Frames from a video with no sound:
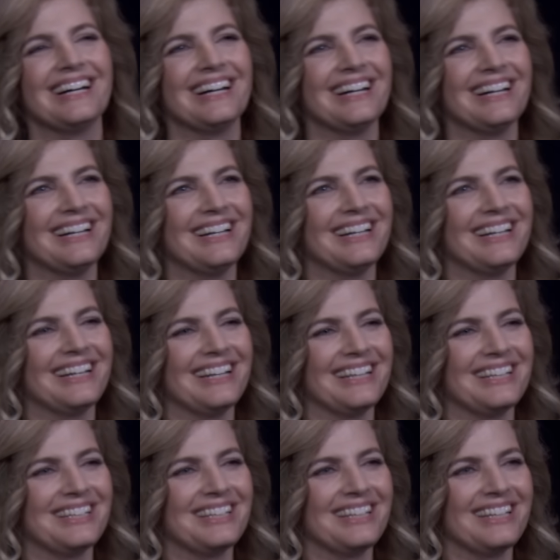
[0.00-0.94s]

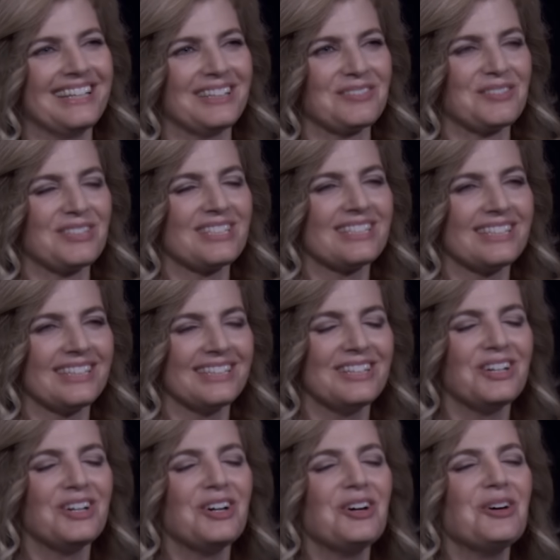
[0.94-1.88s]
And we'd say,
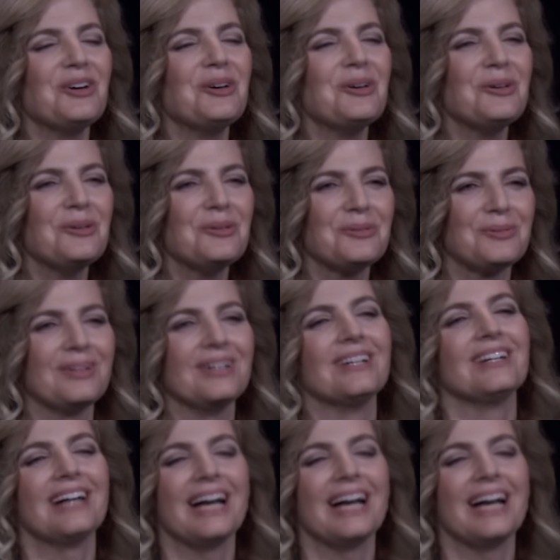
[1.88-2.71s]
no,